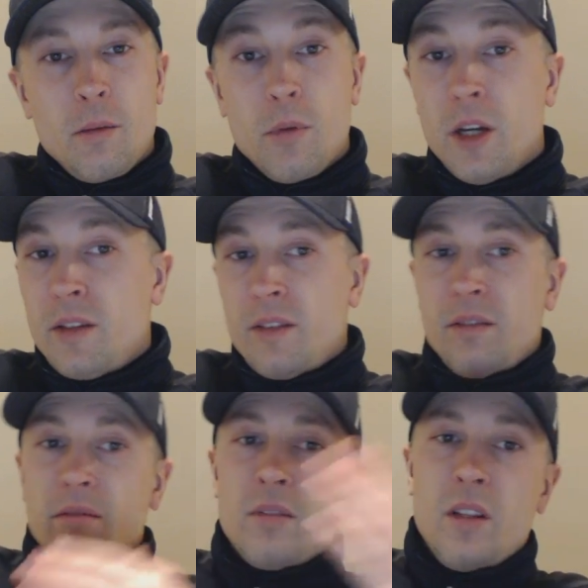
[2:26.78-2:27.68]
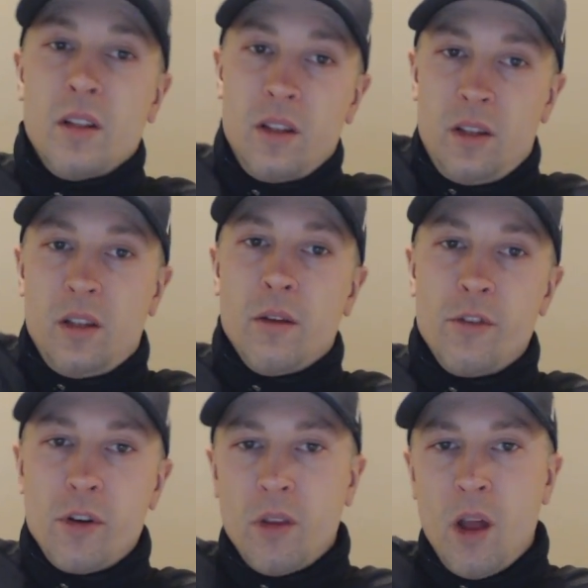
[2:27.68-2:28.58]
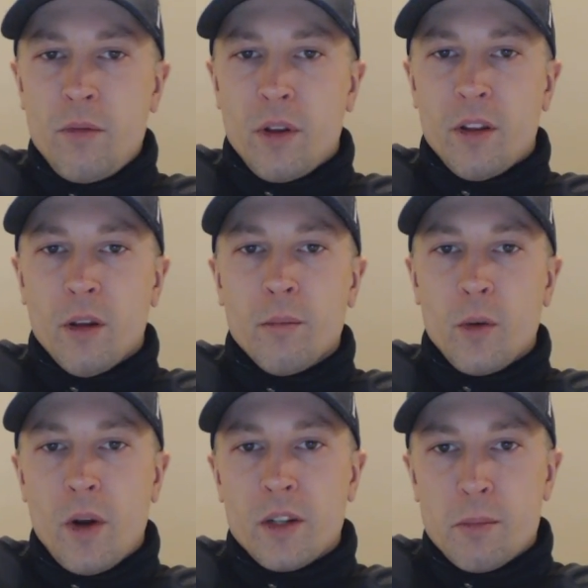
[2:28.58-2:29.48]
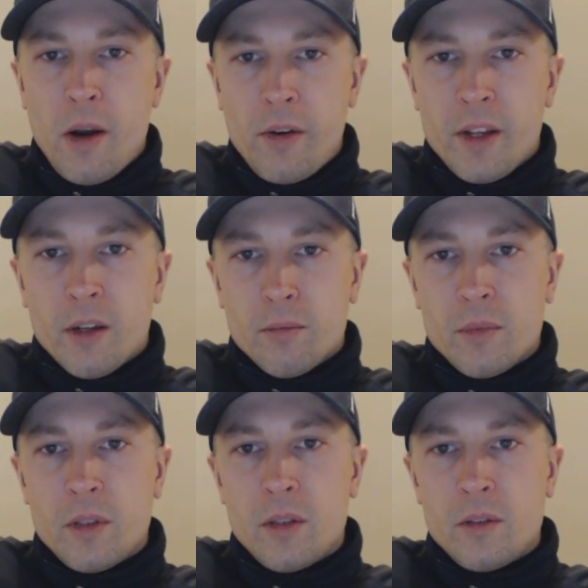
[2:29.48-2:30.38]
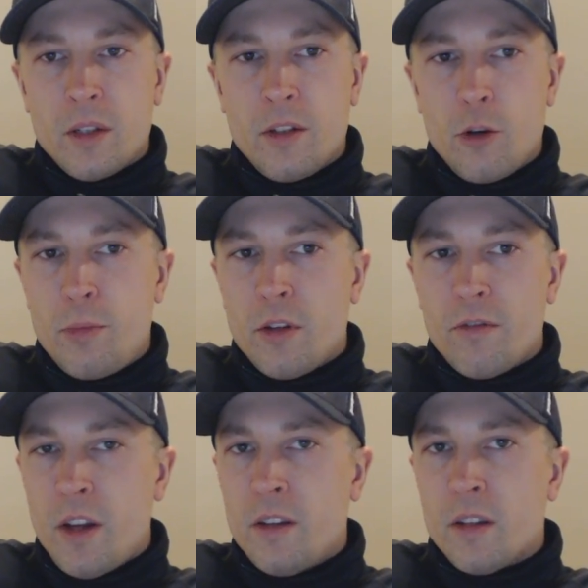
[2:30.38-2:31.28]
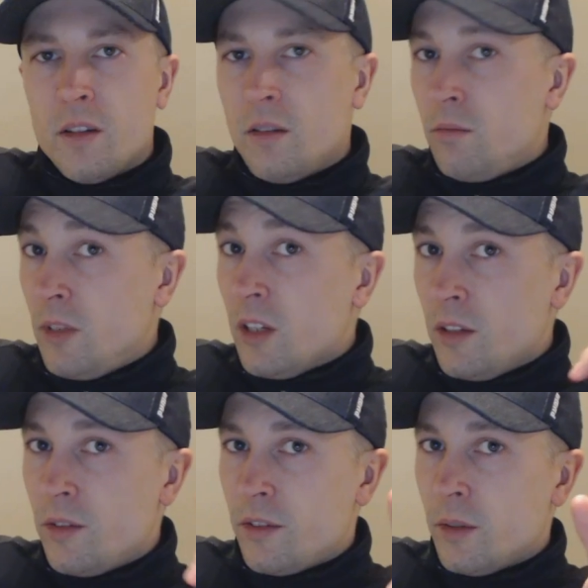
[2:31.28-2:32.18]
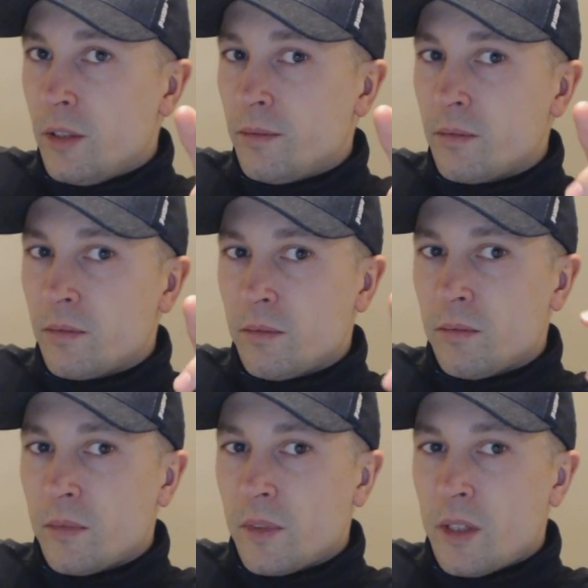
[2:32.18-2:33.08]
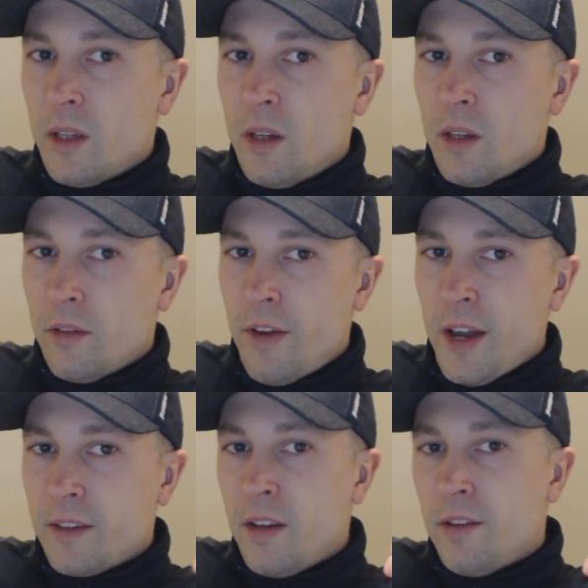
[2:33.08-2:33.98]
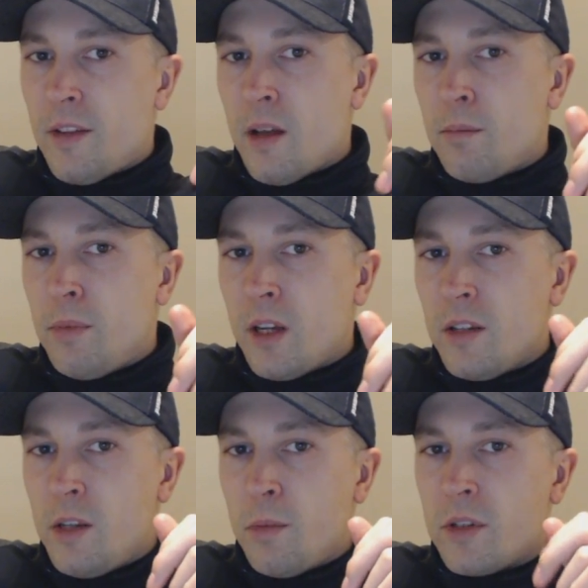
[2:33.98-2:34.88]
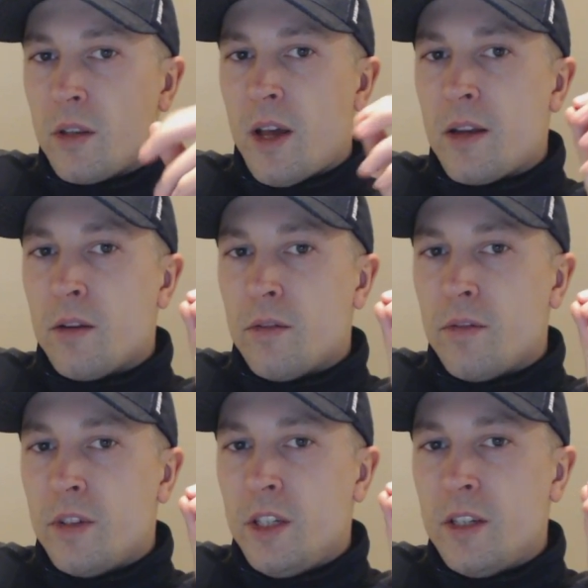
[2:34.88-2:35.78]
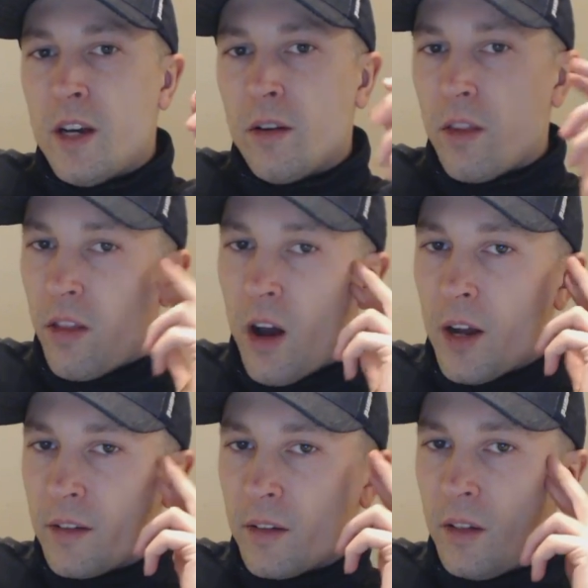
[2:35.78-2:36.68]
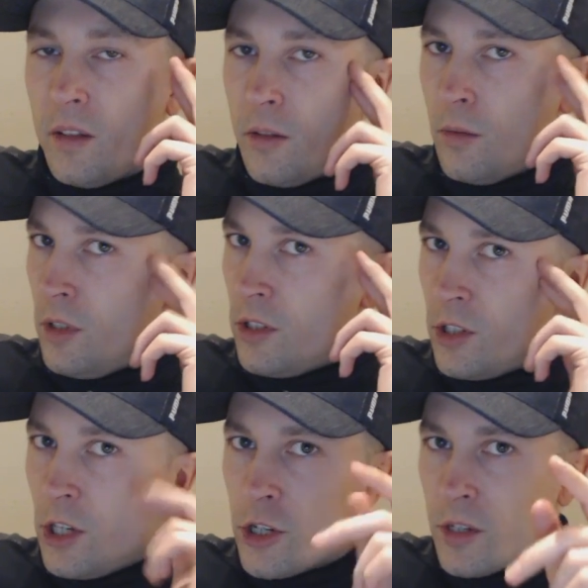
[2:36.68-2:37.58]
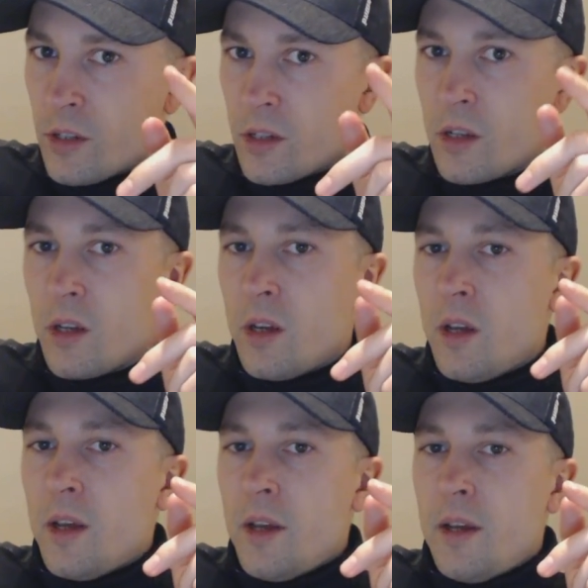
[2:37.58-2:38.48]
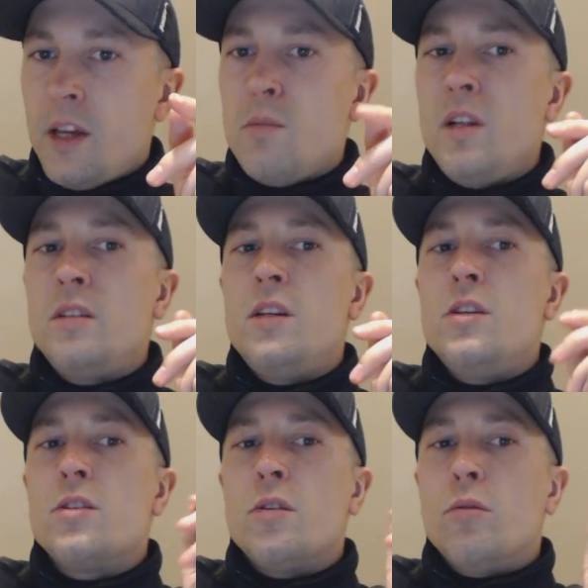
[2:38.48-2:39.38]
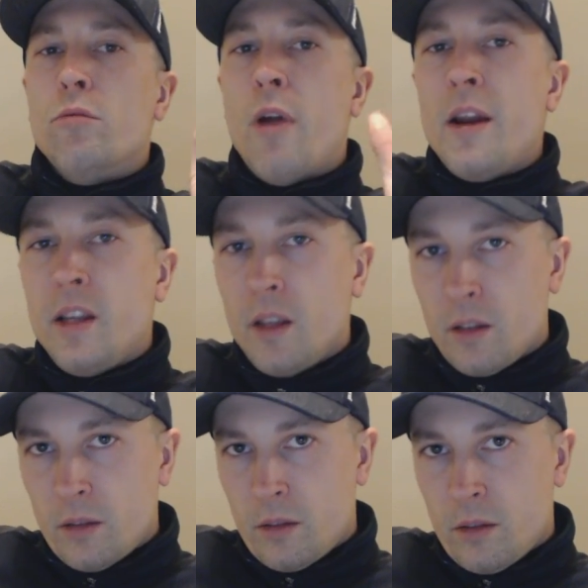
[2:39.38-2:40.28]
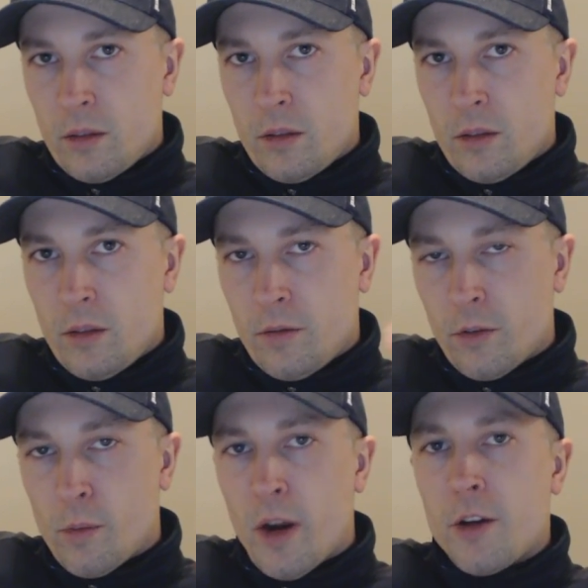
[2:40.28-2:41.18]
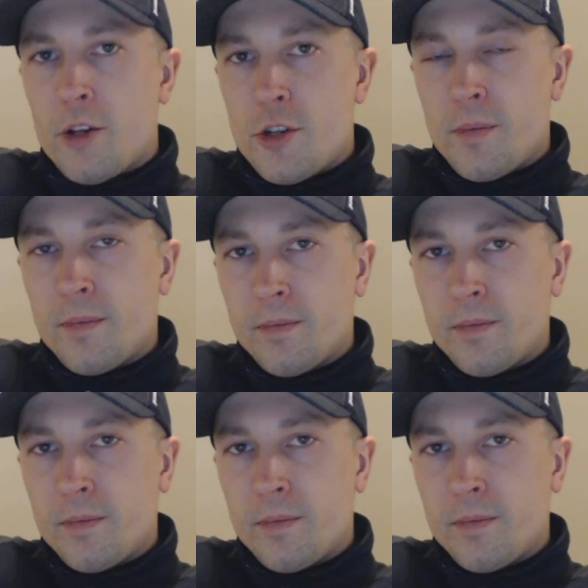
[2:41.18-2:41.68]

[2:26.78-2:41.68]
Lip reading: But if you're in love with him and want to marry him, then don't be offended and get used to it. The fact is that because he puts a lot of detailed thought into his decisions, it means he's ready for marriage